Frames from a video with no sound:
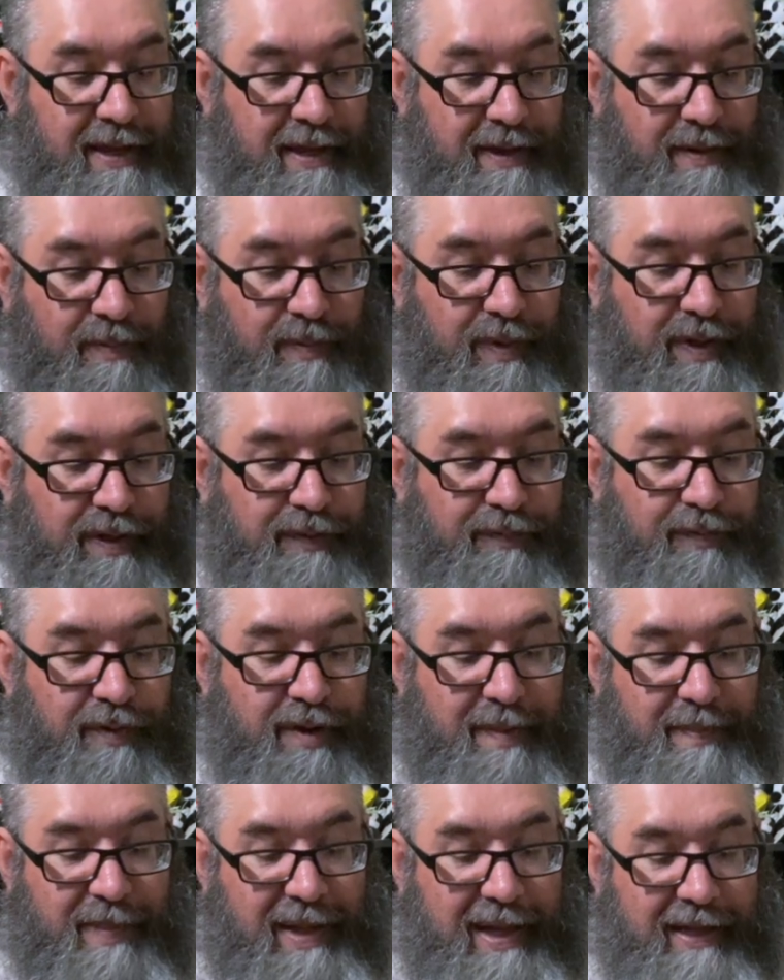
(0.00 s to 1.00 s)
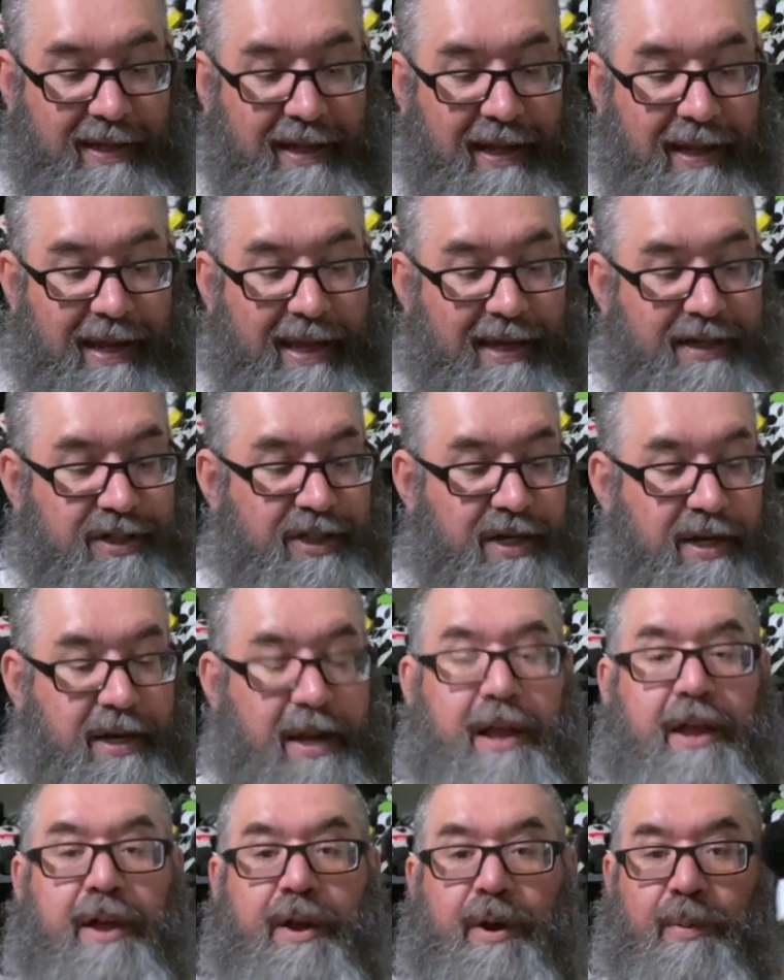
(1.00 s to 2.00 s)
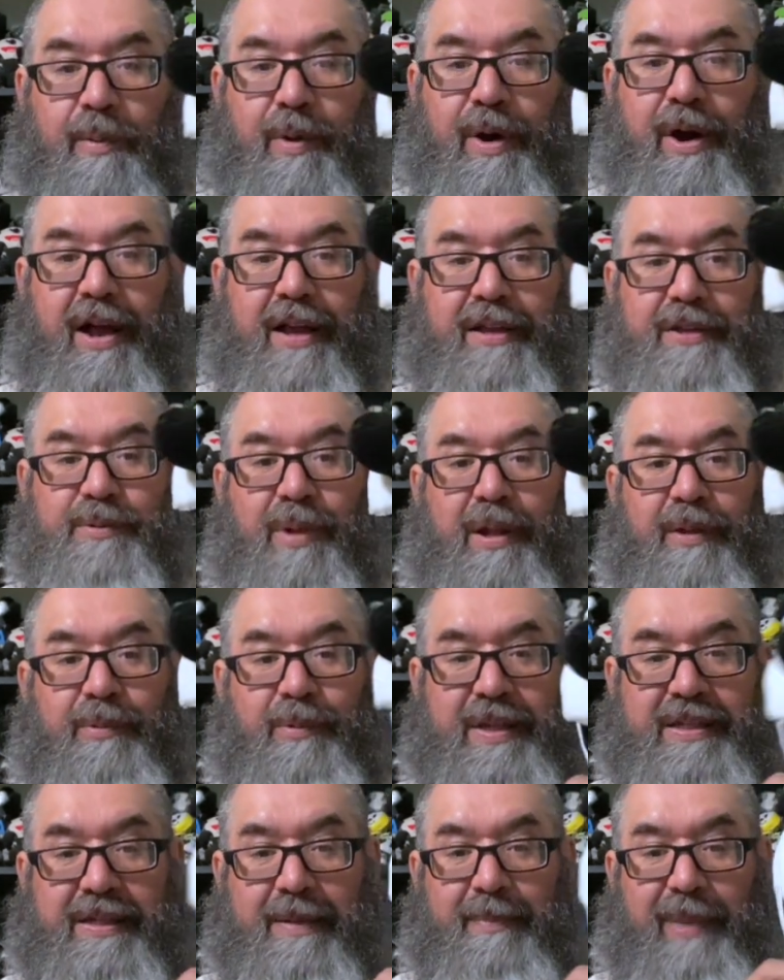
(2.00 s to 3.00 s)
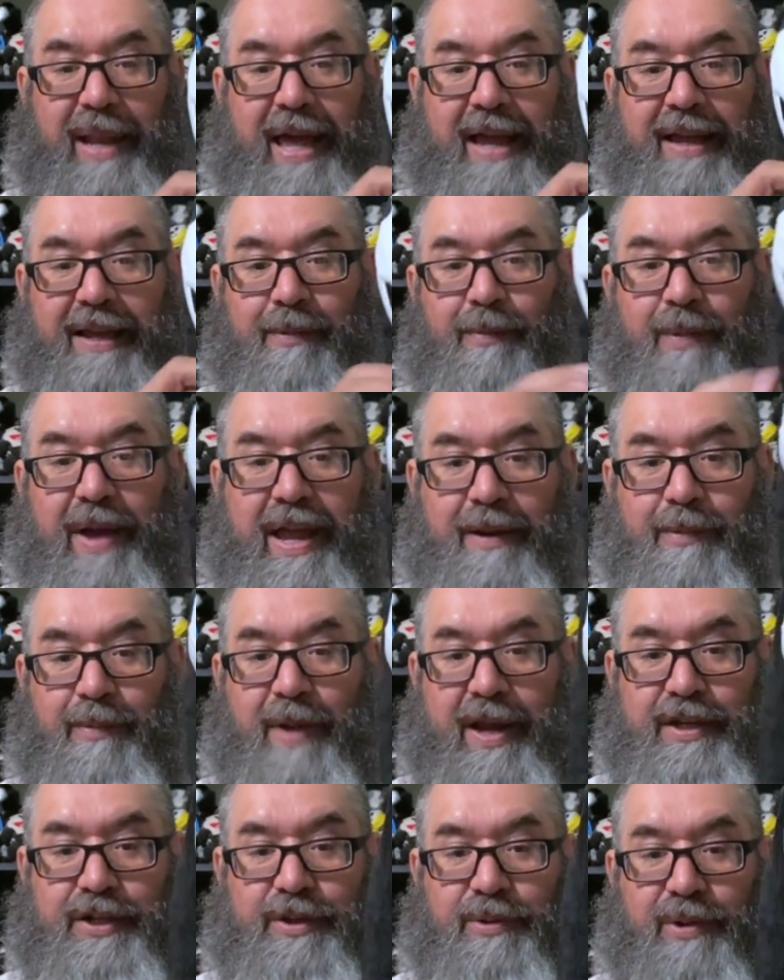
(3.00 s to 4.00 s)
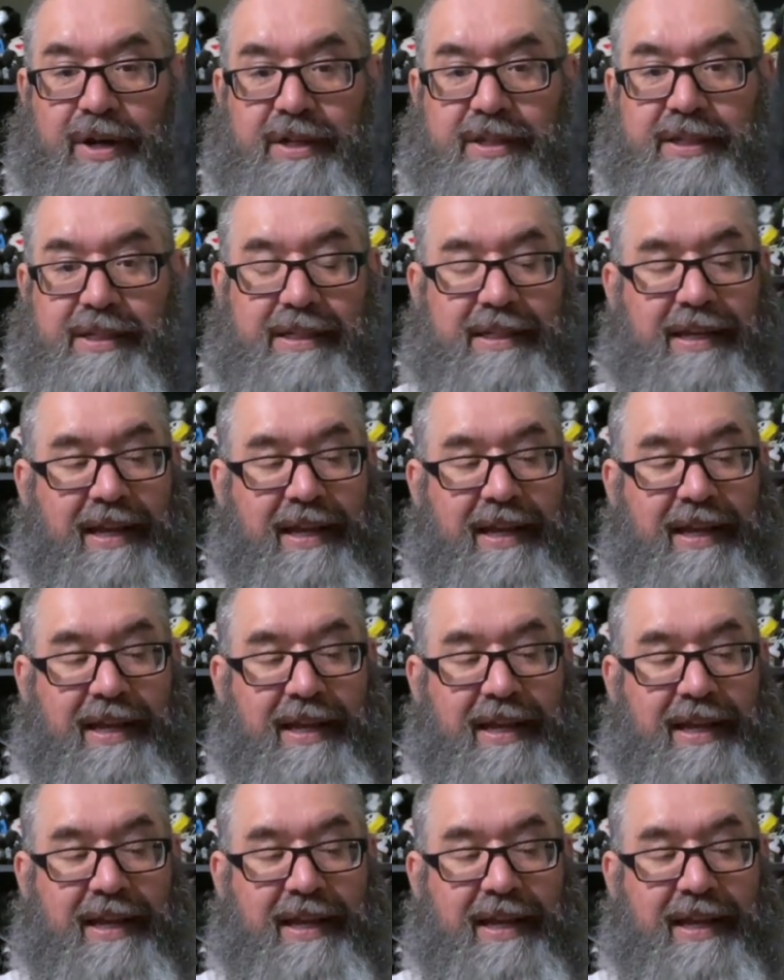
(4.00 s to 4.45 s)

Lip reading: was from a collection where Oswald was in black and white shorts.